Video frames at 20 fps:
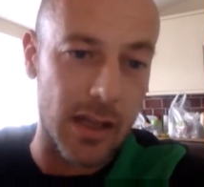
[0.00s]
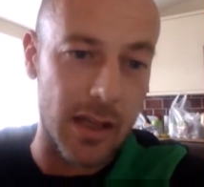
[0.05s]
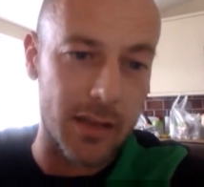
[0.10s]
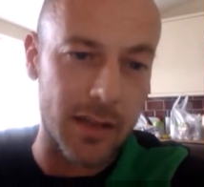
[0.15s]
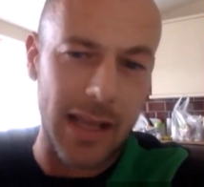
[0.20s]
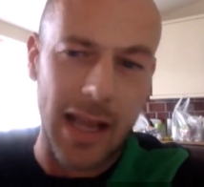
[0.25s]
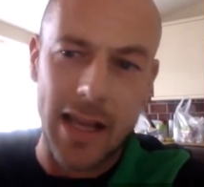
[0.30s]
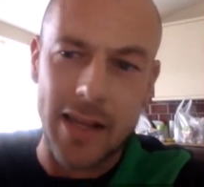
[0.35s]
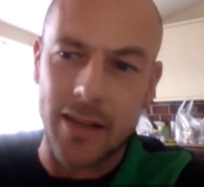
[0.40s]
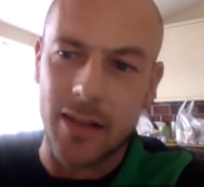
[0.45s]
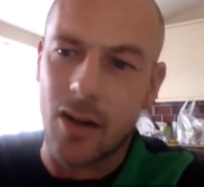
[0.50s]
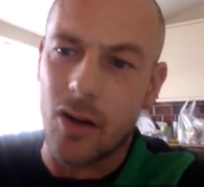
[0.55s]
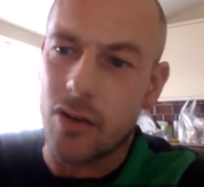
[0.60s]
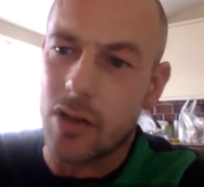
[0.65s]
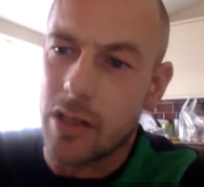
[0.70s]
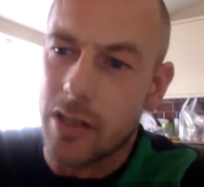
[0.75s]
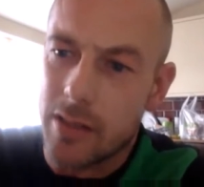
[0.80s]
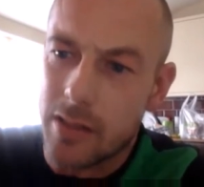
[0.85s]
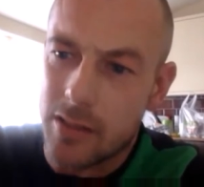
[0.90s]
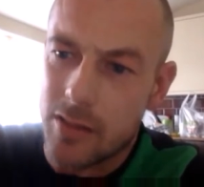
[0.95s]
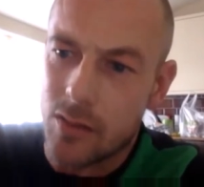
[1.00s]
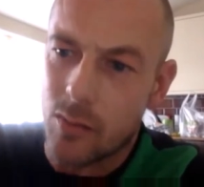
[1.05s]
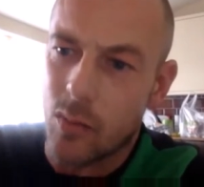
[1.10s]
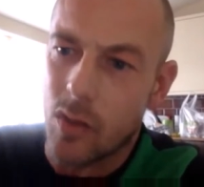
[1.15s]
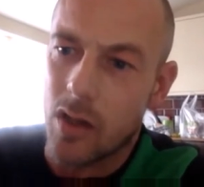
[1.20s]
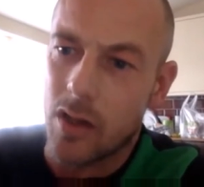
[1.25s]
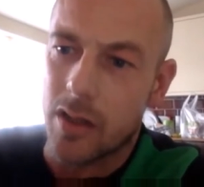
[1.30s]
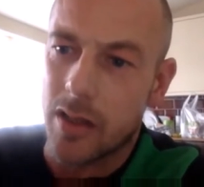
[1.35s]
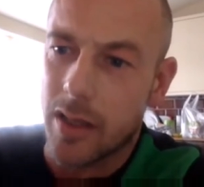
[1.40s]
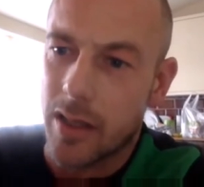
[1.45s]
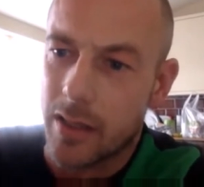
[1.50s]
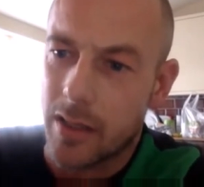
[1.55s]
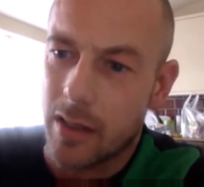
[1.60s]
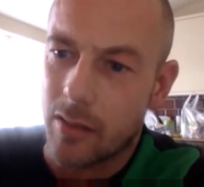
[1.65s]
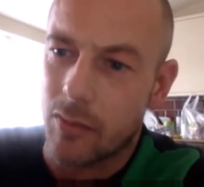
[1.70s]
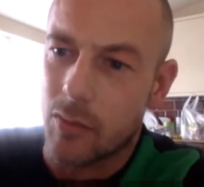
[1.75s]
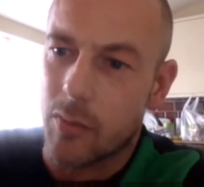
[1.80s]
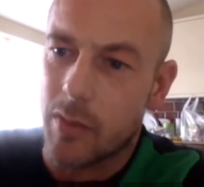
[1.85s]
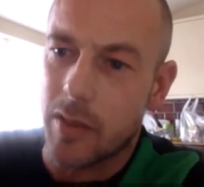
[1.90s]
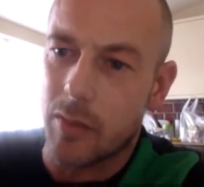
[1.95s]
I think Aidan Oakley did some work there the
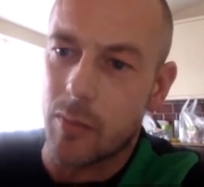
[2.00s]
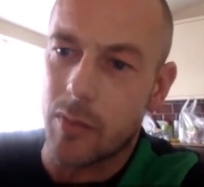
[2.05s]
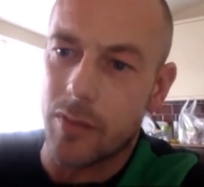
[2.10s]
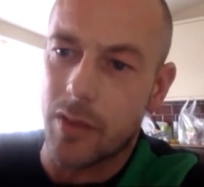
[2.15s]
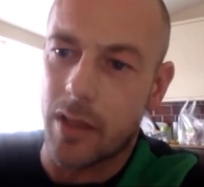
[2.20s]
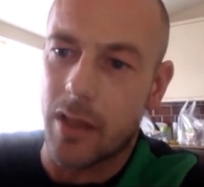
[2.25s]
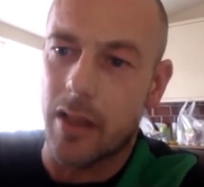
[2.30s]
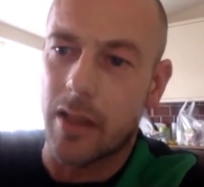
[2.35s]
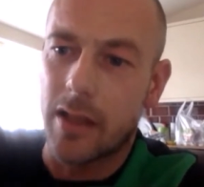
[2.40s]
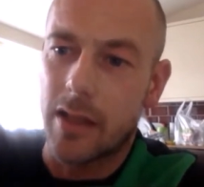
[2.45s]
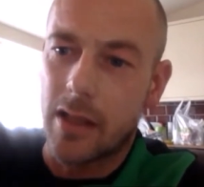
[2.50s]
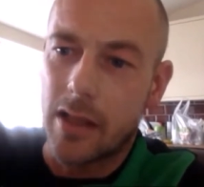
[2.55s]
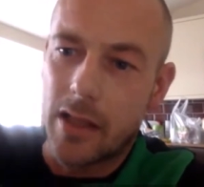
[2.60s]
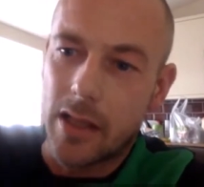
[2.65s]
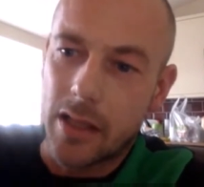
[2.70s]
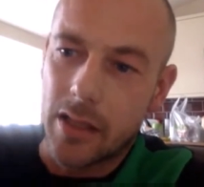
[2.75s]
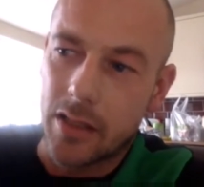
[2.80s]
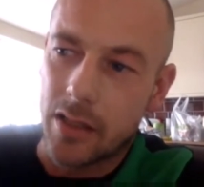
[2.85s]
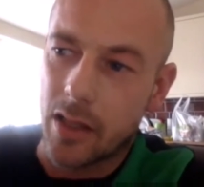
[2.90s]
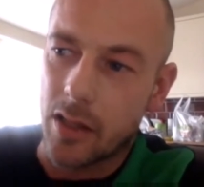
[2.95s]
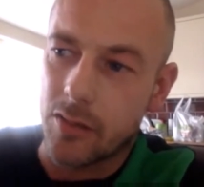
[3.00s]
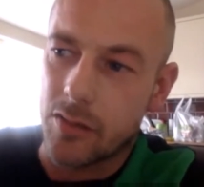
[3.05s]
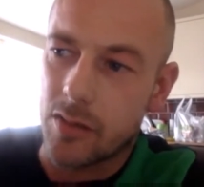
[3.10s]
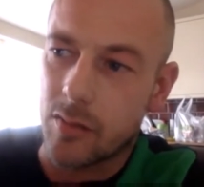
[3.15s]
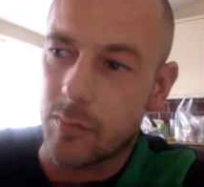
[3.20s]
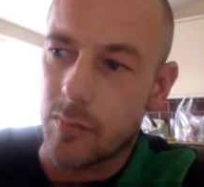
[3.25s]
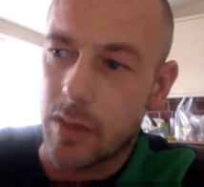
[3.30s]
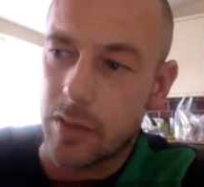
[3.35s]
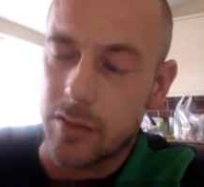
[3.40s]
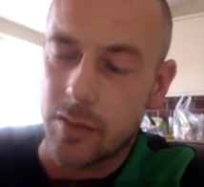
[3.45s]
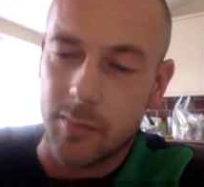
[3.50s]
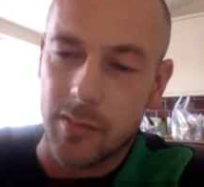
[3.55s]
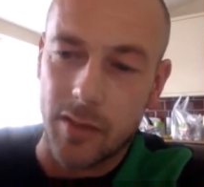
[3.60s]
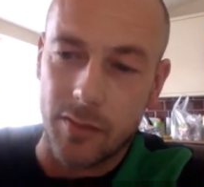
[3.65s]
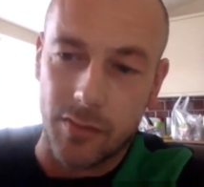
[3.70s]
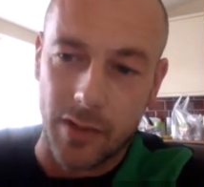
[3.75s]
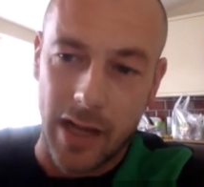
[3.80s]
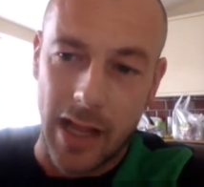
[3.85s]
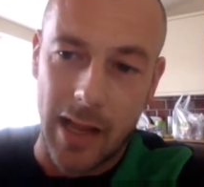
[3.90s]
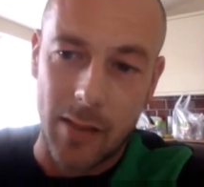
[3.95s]
other week with some
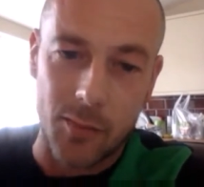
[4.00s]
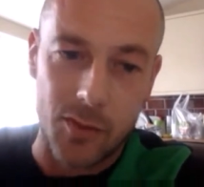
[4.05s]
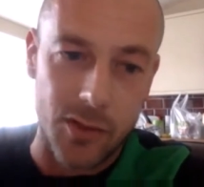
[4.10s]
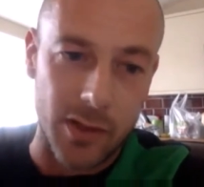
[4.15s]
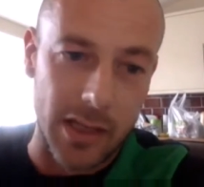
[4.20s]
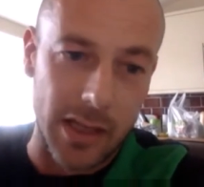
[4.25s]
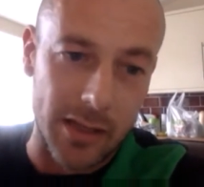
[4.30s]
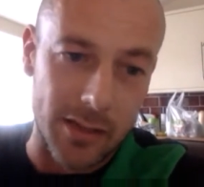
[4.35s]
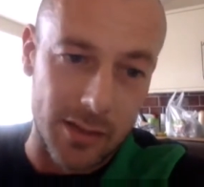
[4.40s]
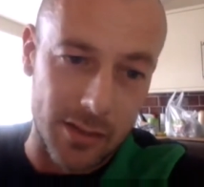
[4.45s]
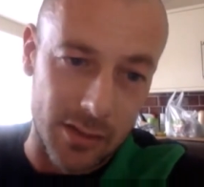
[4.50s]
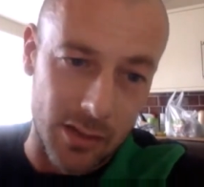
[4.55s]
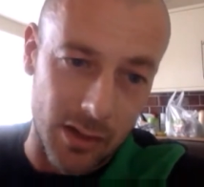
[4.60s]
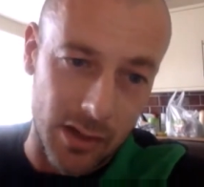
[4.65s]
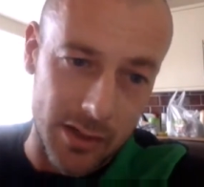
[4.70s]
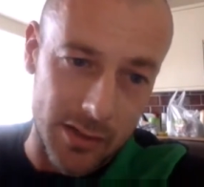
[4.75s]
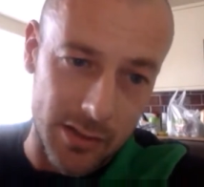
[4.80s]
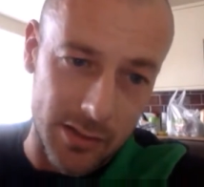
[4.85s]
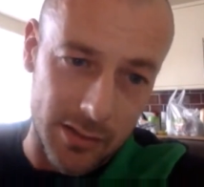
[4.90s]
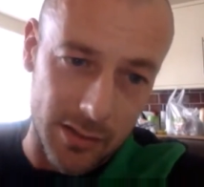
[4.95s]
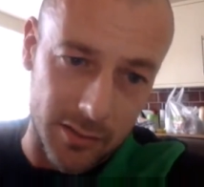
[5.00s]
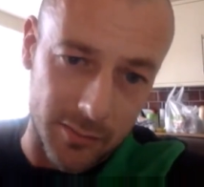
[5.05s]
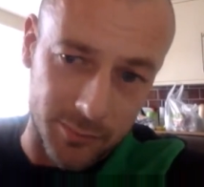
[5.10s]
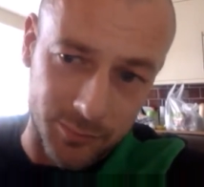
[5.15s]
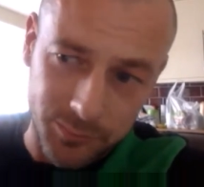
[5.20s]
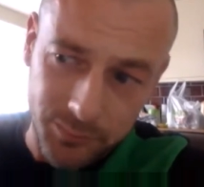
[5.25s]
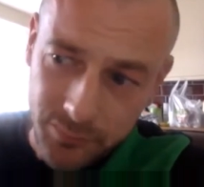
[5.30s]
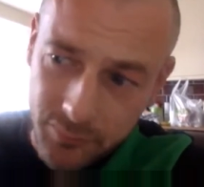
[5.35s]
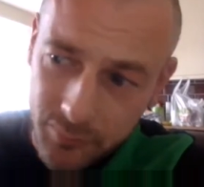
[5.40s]
different hamstring exercises, and